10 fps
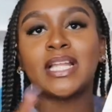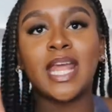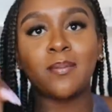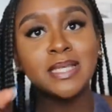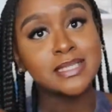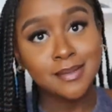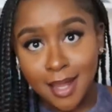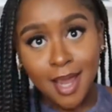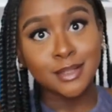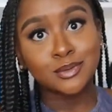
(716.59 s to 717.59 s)
they be
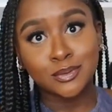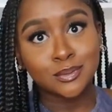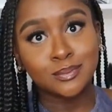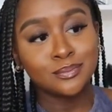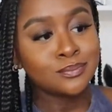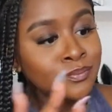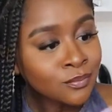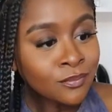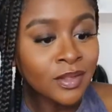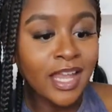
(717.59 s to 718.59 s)
sliding through.
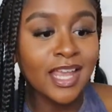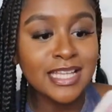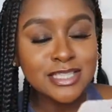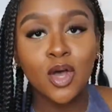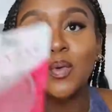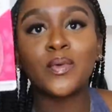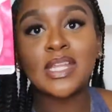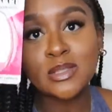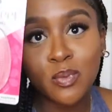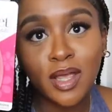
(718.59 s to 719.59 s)
And so
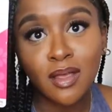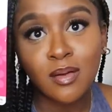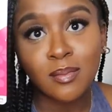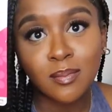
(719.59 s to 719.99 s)
this will help